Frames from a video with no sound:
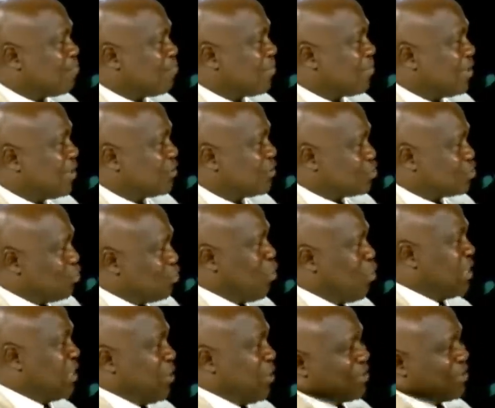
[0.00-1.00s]
So
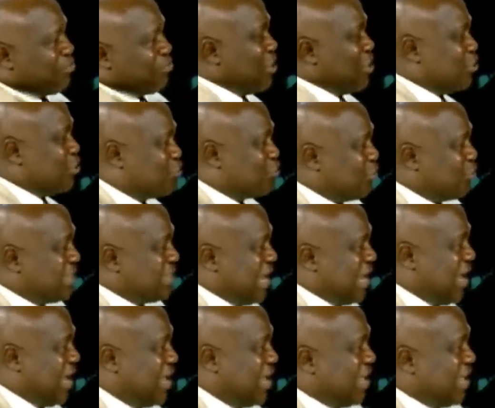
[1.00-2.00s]
what they were trying to do
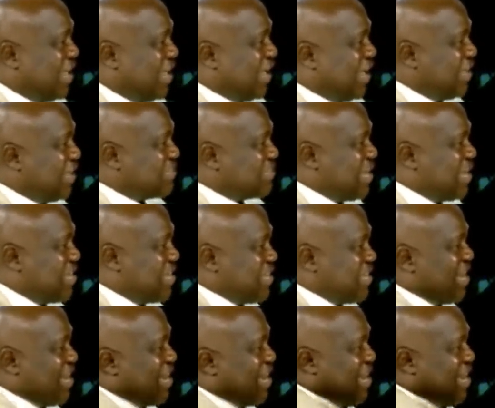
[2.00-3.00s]
there is that
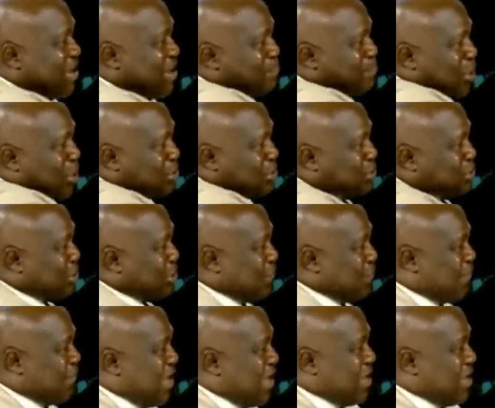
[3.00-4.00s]
a bunch of
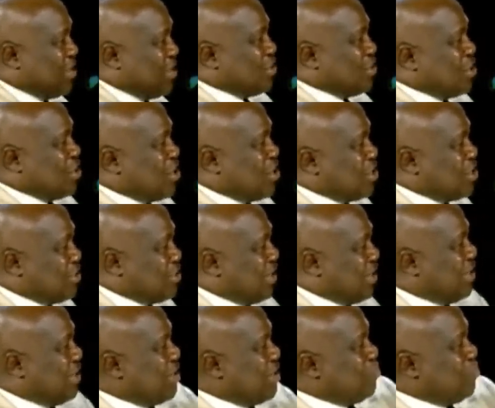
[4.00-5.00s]
young
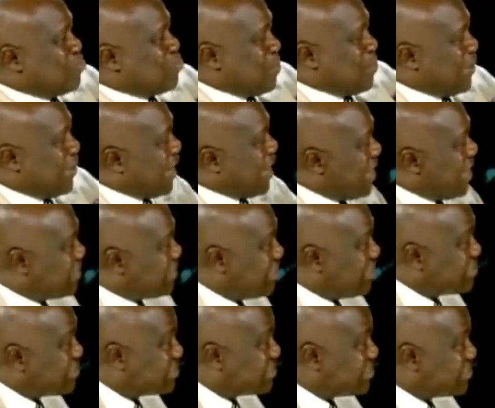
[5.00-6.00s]

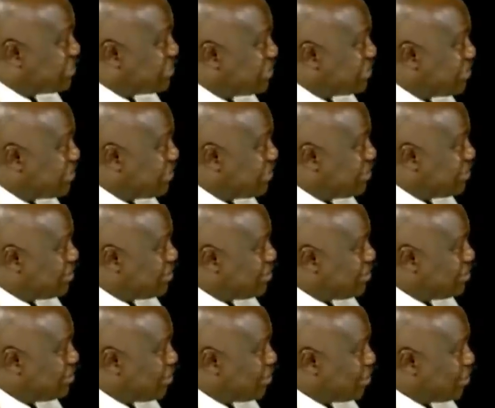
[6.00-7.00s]
propagandists
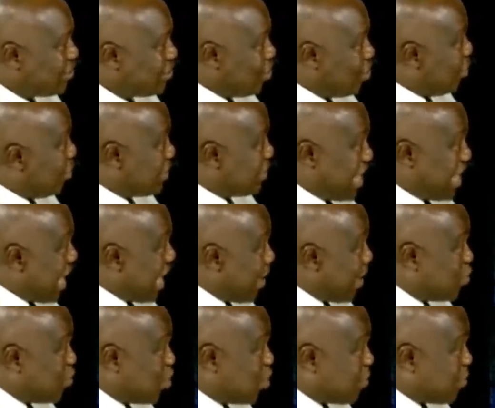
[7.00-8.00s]
called the
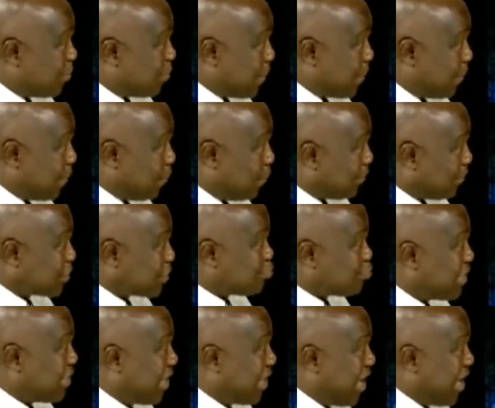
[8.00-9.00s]
IPOB people, that's what
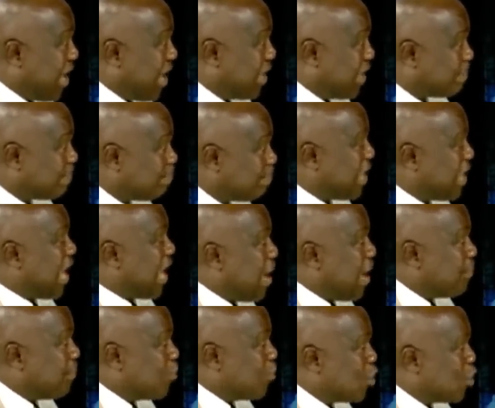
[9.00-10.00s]
they are. The
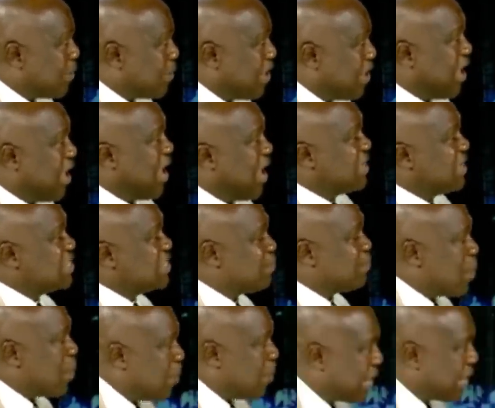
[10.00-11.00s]
IPOB is a
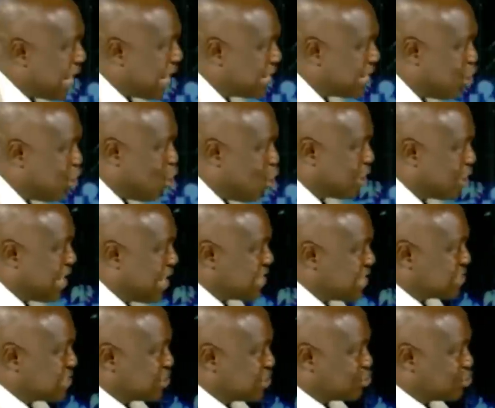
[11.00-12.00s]
propaganda
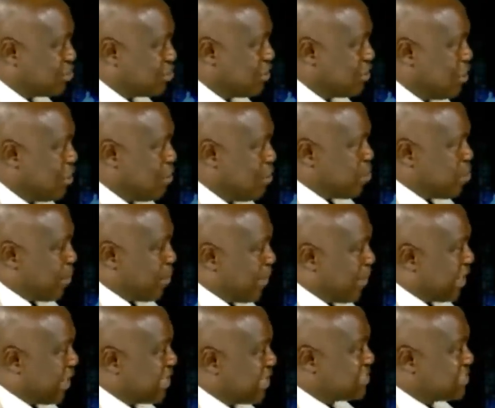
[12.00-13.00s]
organization
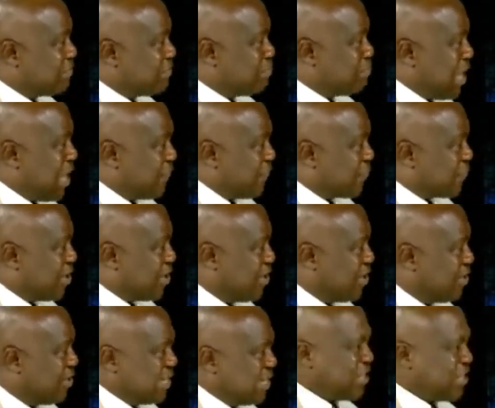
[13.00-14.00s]
propagating Biafra.
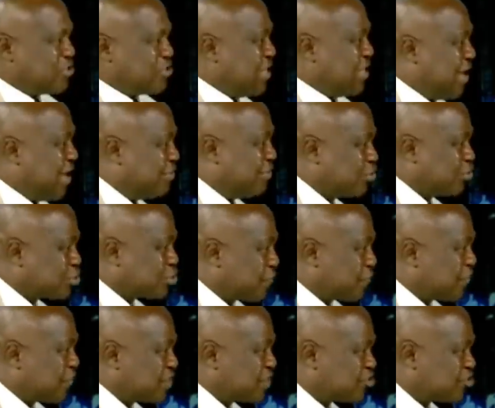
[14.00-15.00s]
They don't have the
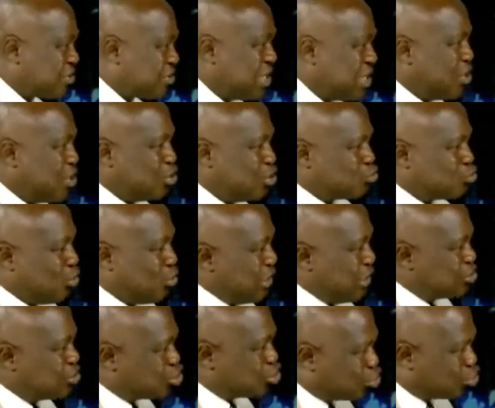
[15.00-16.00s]
sophistry to
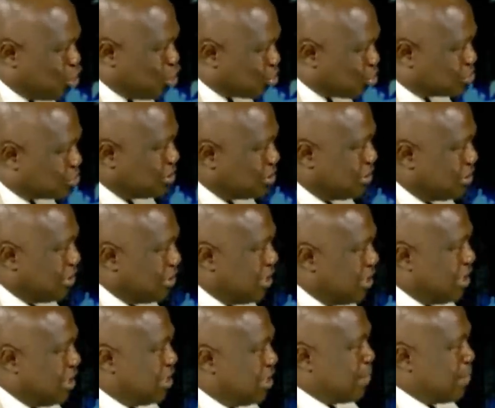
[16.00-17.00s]
instruct
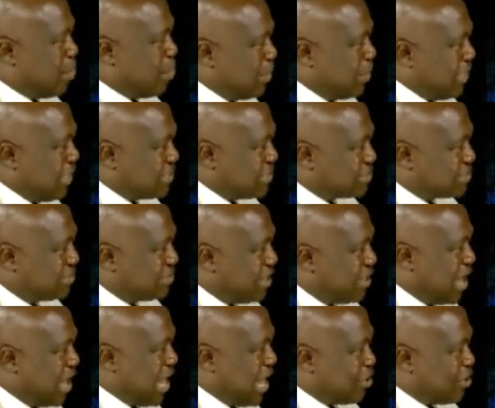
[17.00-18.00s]
the police
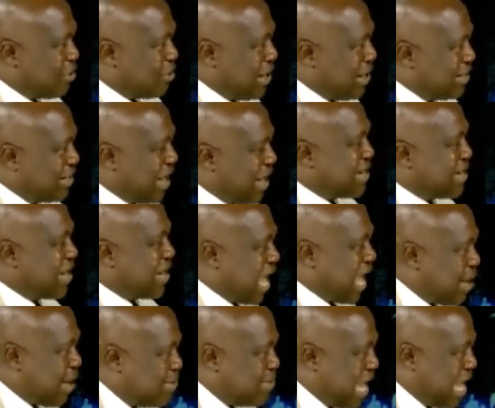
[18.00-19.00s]
high command and the
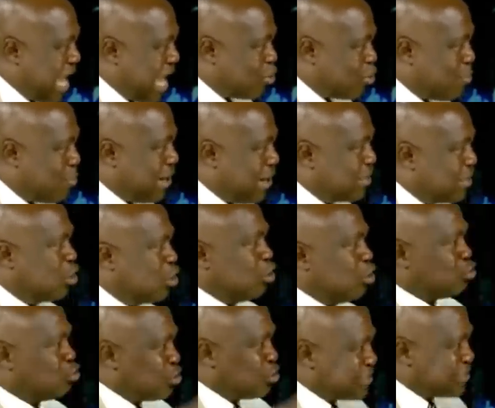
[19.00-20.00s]
army high command
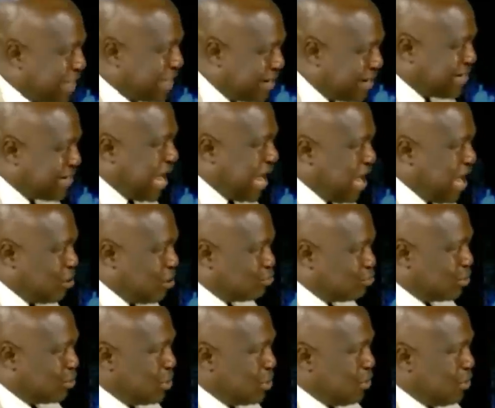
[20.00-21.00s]
to stand
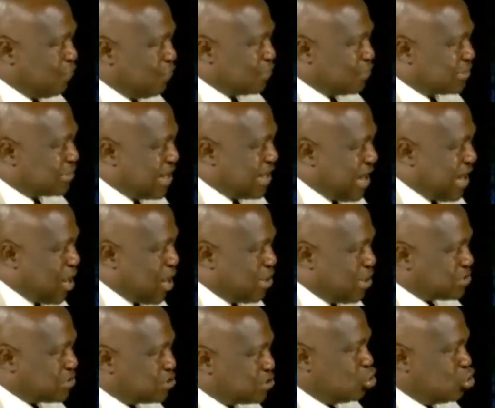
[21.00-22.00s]
down for 3
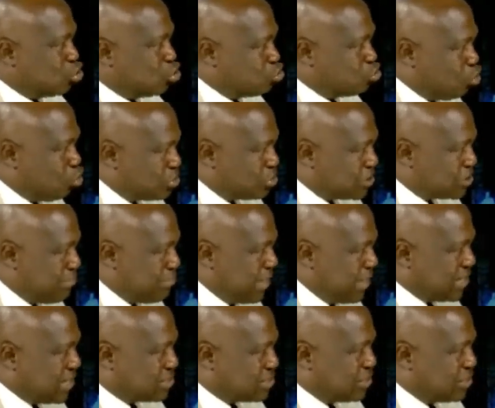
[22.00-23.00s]
hours, 20
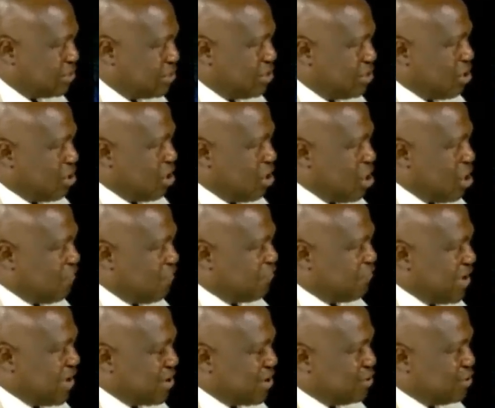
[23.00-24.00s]
minutes of
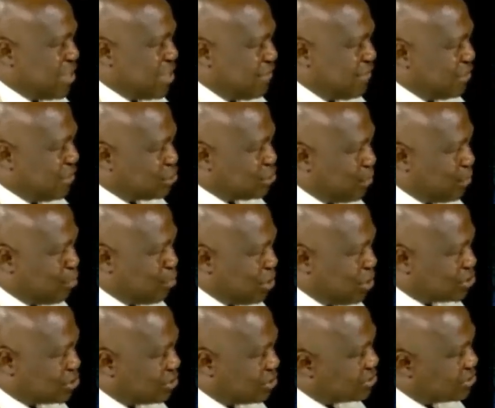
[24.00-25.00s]
very devilish
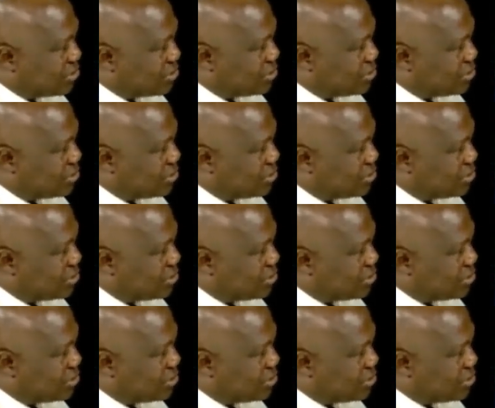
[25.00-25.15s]
operations.